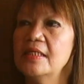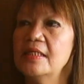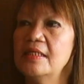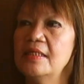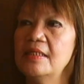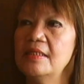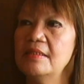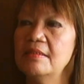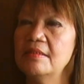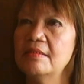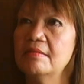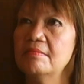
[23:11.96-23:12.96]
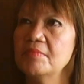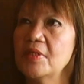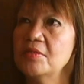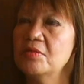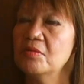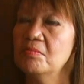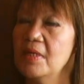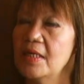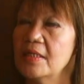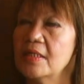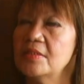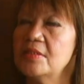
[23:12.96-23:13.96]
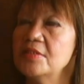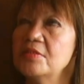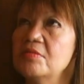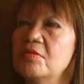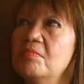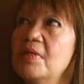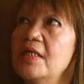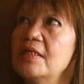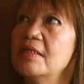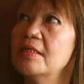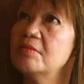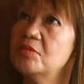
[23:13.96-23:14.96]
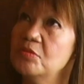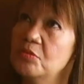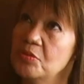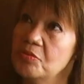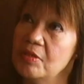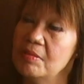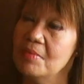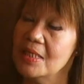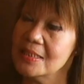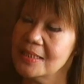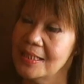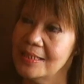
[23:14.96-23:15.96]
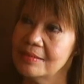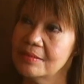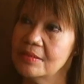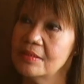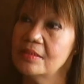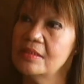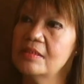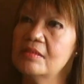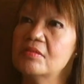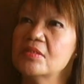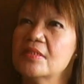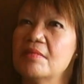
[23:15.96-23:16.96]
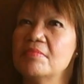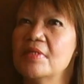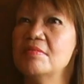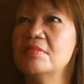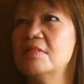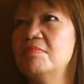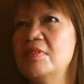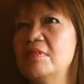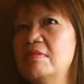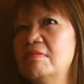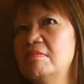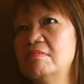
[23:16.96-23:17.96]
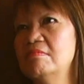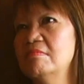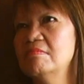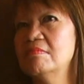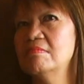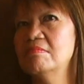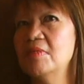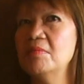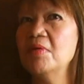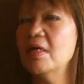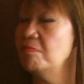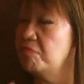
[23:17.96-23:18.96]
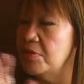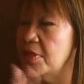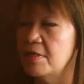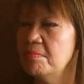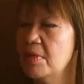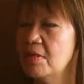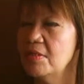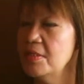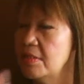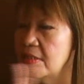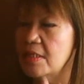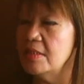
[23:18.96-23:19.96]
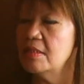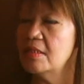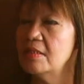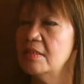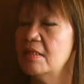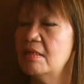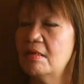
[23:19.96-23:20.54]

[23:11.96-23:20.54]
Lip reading: and I go back, I try to go back like 2 or 3 months later, or sometimes even, maybe I forget about it, and I